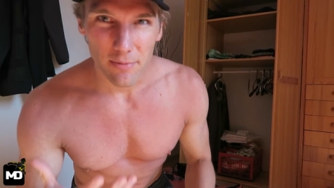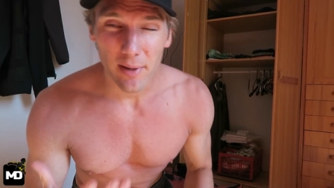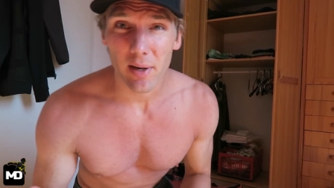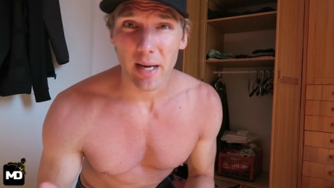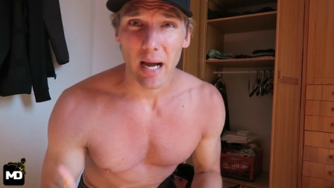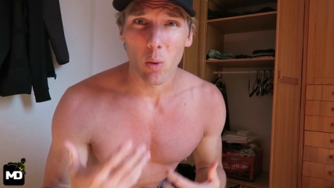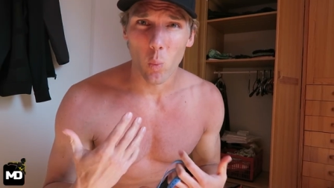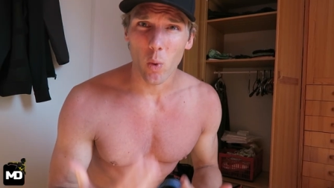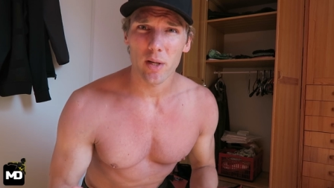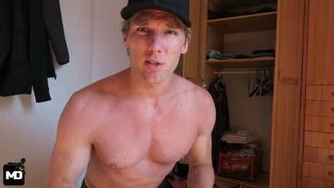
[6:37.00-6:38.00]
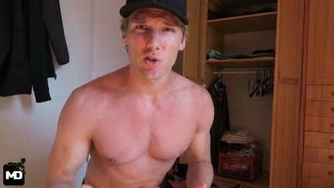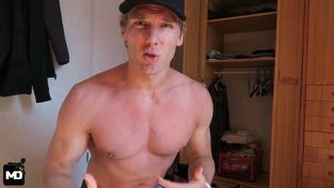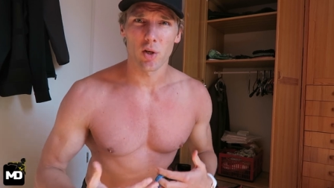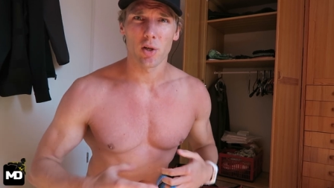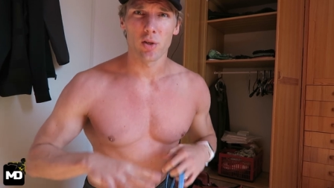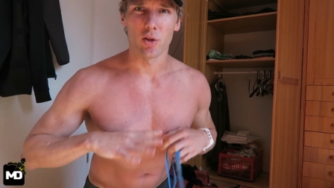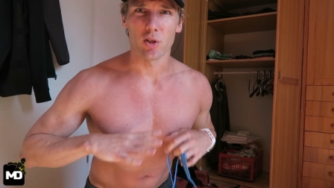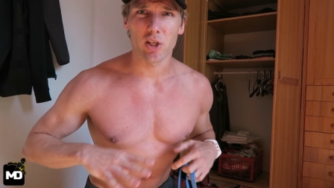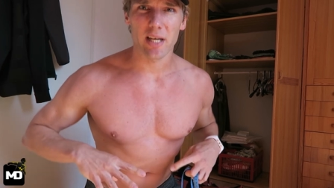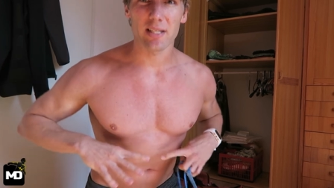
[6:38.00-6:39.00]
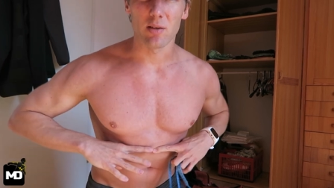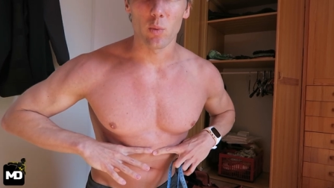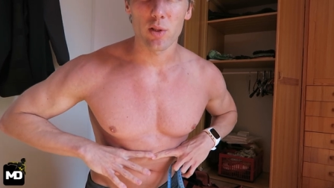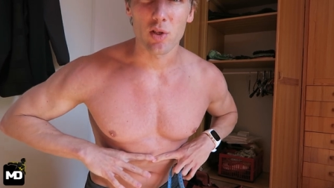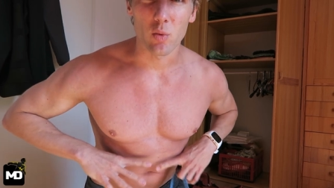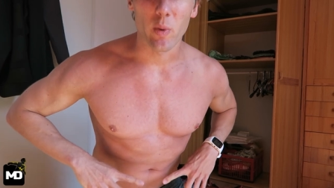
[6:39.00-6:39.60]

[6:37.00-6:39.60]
figuring out what is your, your chest and what's